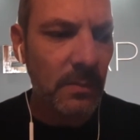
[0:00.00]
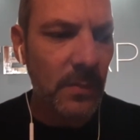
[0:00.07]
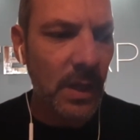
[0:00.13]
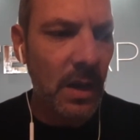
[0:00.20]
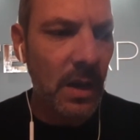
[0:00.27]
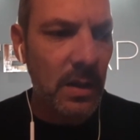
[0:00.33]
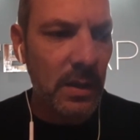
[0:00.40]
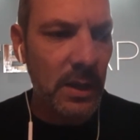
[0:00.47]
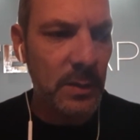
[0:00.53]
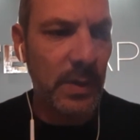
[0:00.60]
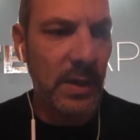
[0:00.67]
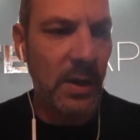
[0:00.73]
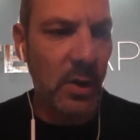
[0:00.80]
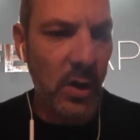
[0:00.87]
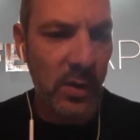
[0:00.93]
There's been a
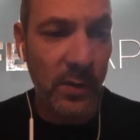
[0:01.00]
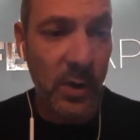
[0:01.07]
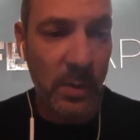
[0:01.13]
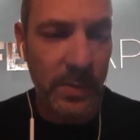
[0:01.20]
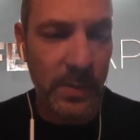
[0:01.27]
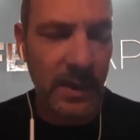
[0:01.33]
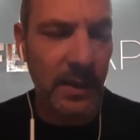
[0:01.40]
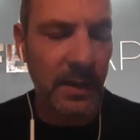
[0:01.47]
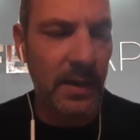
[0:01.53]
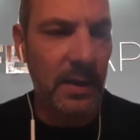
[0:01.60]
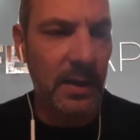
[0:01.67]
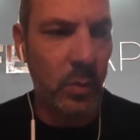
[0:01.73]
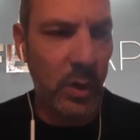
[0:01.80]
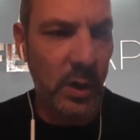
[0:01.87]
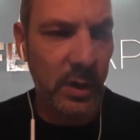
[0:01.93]
lot of lobbying and
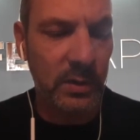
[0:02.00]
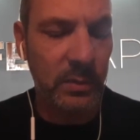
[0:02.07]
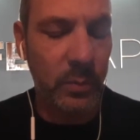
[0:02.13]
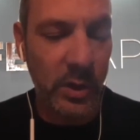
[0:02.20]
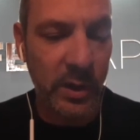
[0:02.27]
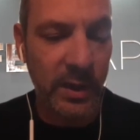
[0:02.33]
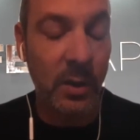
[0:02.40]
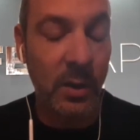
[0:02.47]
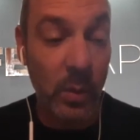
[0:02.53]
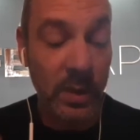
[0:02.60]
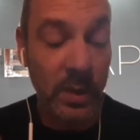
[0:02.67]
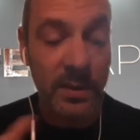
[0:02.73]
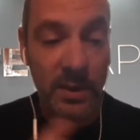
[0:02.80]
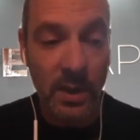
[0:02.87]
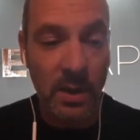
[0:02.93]
working with
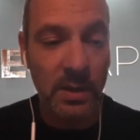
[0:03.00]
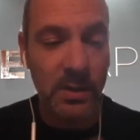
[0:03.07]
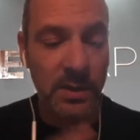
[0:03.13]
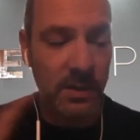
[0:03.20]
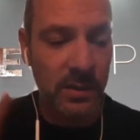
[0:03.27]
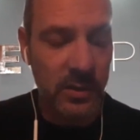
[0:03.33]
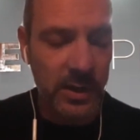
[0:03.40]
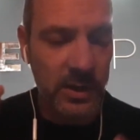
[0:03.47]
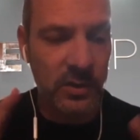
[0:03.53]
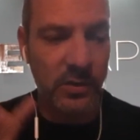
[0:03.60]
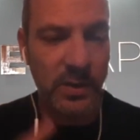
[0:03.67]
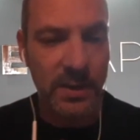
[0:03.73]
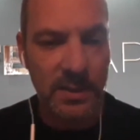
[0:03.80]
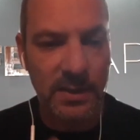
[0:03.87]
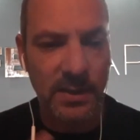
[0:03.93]
SARS and Treasury and
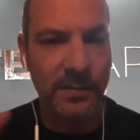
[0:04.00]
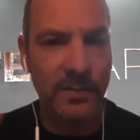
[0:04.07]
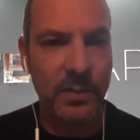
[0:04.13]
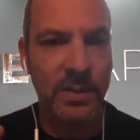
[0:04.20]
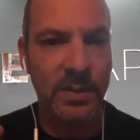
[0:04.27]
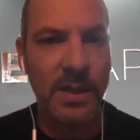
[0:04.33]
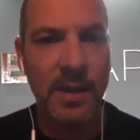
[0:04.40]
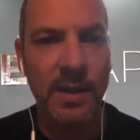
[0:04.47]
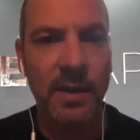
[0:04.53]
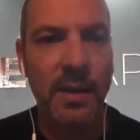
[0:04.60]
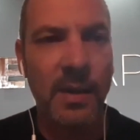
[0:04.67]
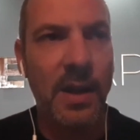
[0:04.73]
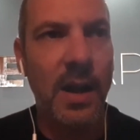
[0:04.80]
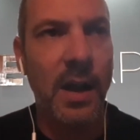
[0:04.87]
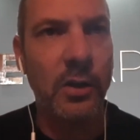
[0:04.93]
stuff to say,
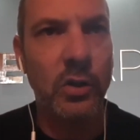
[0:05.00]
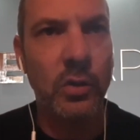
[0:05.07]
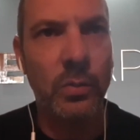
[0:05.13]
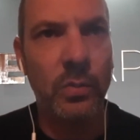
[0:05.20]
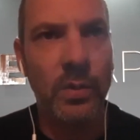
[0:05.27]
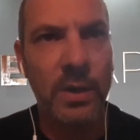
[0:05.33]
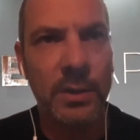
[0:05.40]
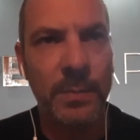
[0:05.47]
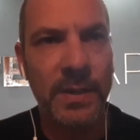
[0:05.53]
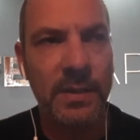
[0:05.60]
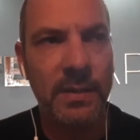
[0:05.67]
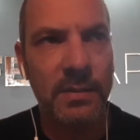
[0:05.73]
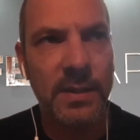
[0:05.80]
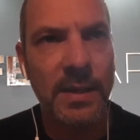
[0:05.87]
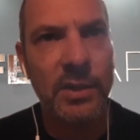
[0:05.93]
it's been
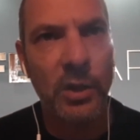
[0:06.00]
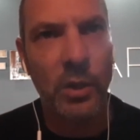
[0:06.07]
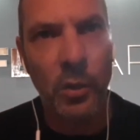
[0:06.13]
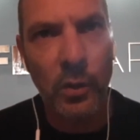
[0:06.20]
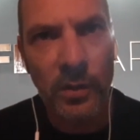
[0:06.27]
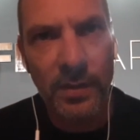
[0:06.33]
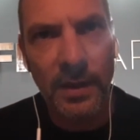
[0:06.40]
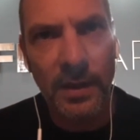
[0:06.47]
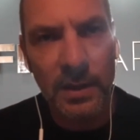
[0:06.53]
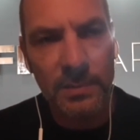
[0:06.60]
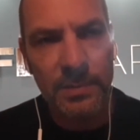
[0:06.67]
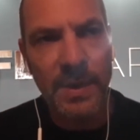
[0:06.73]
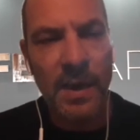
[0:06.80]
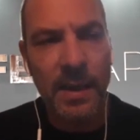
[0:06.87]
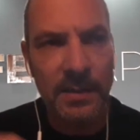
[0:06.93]
such a good thing. It's been
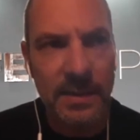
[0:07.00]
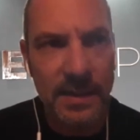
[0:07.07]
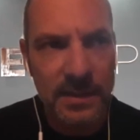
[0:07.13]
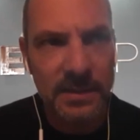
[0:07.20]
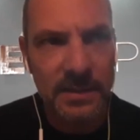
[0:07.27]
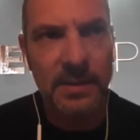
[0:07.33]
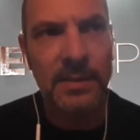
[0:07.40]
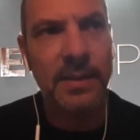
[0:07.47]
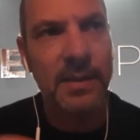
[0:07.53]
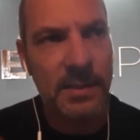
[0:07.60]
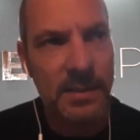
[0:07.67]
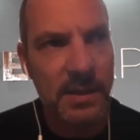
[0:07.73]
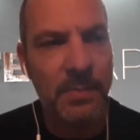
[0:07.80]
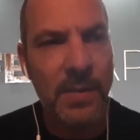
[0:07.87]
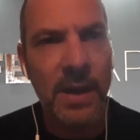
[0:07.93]
untested. Yes,
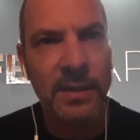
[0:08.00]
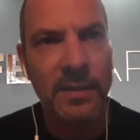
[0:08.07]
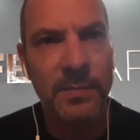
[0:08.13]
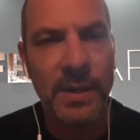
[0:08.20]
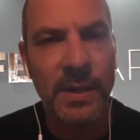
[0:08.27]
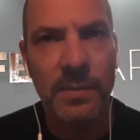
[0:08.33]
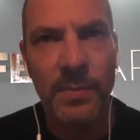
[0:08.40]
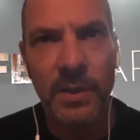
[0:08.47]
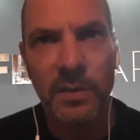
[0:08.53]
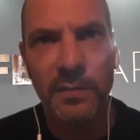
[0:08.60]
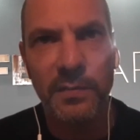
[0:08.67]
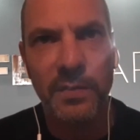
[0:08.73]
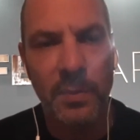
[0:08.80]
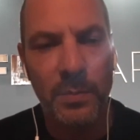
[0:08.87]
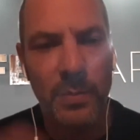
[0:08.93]
there might have been a bit of
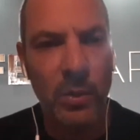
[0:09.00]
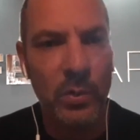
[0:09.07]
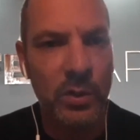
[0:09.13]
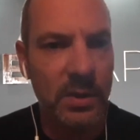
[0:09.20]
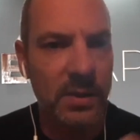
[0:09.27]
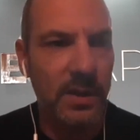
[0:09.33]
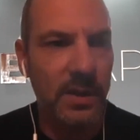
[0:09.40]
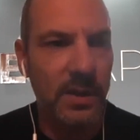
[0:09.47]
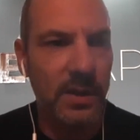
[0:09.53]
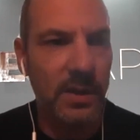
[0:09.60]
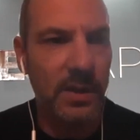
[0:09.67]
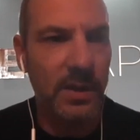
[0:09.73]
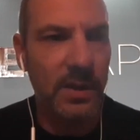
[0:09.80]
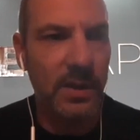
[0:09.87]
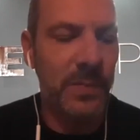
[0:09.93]
abuse here and
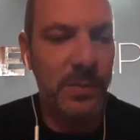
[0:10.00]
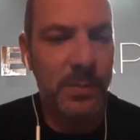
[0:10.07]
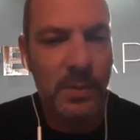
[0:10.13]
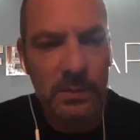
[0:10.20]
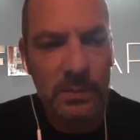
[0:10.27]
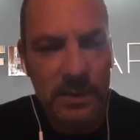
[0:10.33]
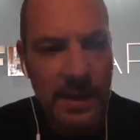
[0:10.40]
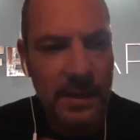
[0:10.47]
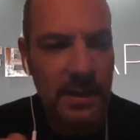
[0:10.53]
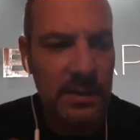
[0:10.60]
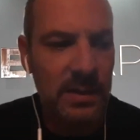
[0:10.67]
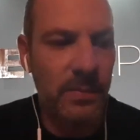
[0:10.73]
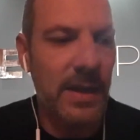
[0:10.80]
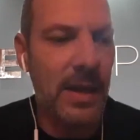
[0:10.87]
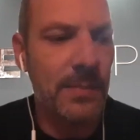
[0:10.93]
there of people taking some
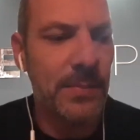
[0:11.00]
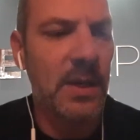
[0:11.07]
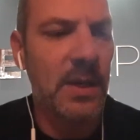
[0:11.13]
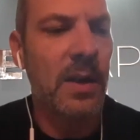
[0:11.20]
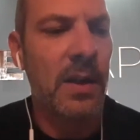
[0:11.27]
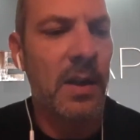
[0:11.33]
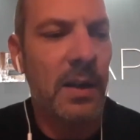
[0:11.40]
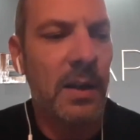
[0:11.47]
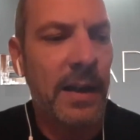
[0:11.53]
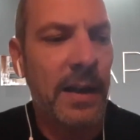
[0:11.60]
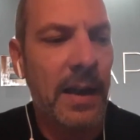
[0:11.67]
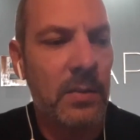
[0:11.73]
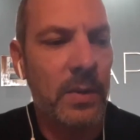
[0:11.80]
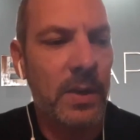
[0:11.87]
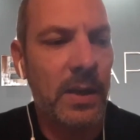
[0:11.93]
gaps. Can
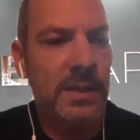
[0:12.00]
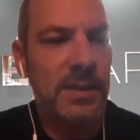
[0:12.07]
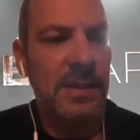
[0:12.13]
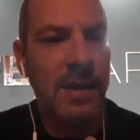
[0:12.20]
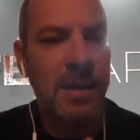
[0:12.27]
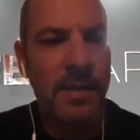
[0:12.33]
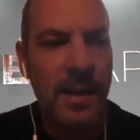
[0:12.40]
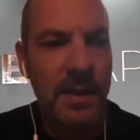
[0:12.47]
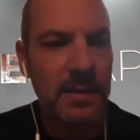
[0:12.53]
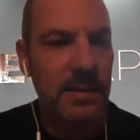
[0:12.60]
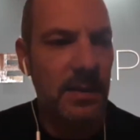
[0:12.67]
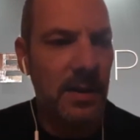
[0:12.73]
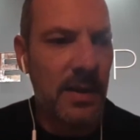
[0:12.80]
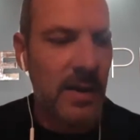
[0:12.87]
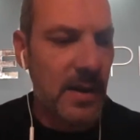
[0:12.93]
we extend that?
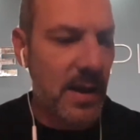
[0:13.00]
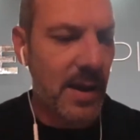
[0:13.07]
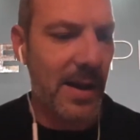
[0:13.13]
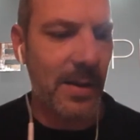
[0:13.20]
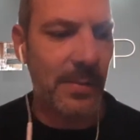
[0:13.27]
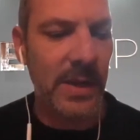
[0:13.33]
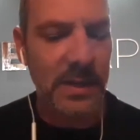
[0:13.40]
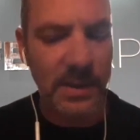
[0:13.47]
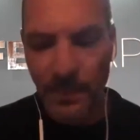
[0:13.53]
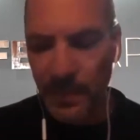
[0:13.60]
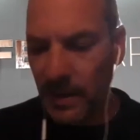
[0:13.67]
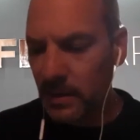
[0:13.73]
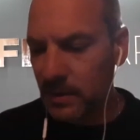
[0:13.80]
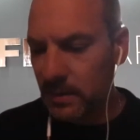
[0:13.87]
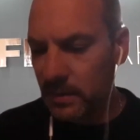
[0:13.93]
It
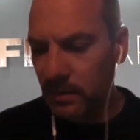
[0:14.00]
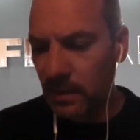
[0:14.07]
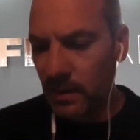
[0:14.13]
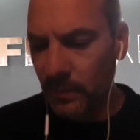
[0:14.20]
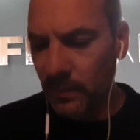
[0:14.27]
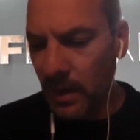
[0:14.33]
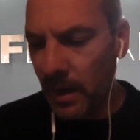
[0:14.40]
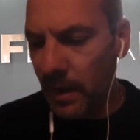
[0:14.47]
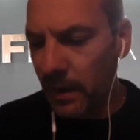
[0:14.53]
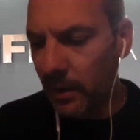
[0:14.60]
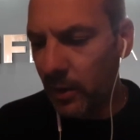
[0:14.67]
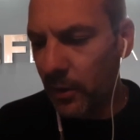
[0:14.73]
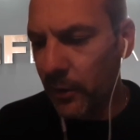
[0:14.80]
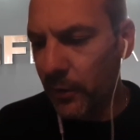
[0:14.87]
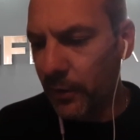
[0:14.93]
depends, Guy,
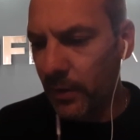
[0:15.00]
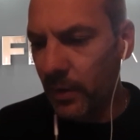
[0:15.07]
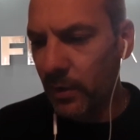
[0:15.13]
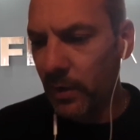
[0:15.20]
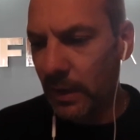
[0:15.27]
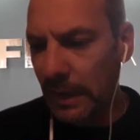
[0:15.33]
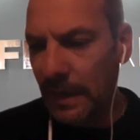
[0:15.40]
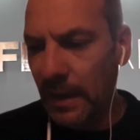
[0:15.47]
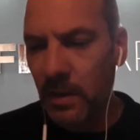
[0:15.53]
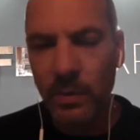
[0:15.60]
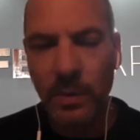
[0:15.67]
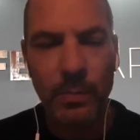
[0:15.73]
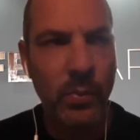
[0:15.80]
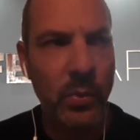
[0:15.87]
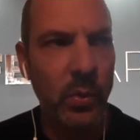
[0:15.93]
on can we
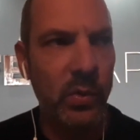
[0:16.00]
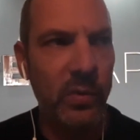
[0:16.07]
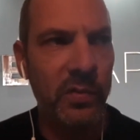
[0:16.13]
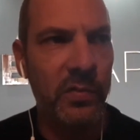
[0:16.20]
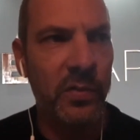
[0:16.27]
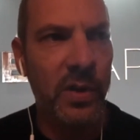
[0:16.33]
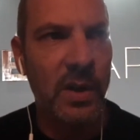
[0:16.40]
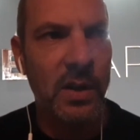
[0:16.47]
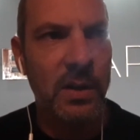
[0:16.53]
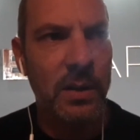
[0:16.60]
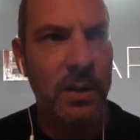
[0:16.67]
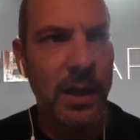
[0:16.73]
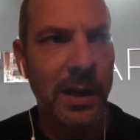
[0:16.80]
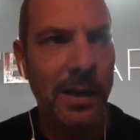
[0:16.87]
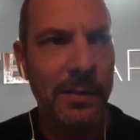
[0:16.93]
prove
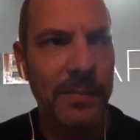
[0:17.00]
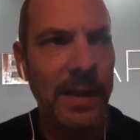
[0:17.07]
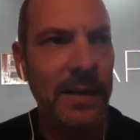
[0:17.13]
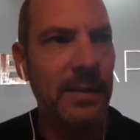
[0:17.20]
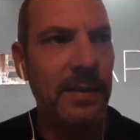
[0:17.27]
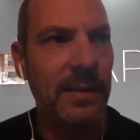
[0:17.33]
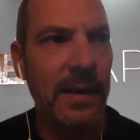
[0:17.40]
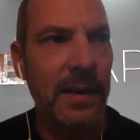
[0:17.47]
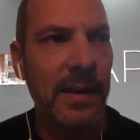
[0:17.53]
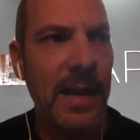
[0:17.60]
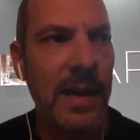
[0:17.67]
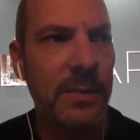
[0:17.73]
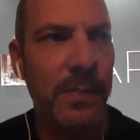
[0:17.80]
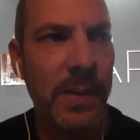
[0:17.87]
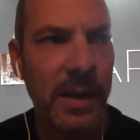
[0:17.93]
that it has
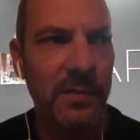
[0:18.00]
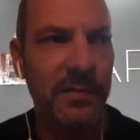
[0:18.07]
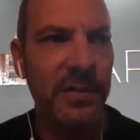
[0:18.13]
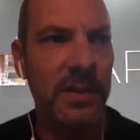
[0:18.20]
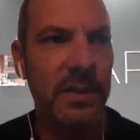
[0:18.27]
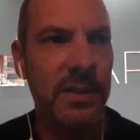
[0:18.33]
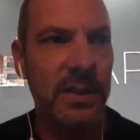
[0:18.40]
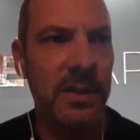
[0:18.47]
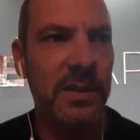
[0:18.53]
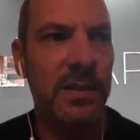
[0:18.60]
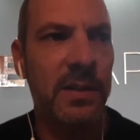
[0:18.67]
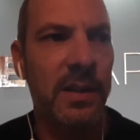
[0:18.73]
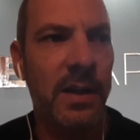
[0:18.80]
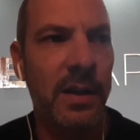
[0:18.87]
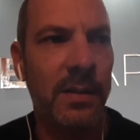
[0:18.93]
benefited
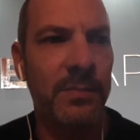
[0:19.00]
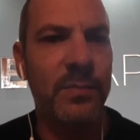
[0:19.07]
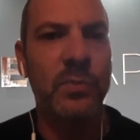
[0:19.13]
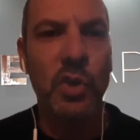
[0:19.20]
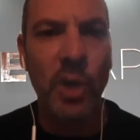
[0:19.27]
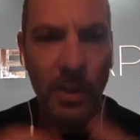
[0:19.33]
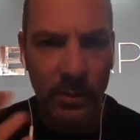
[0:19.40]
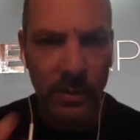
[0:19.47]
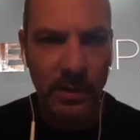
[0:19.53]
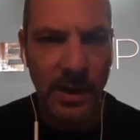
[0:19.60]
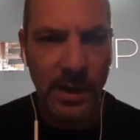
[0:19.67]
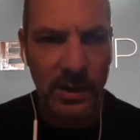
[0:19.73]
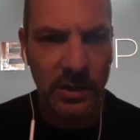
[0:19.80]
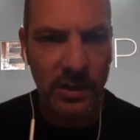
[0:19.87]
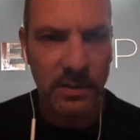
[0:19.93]
job
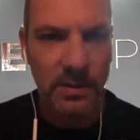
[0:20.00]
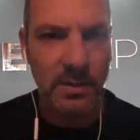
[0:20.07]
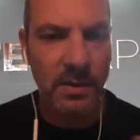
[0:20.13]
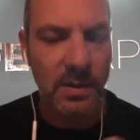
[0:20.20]
creation.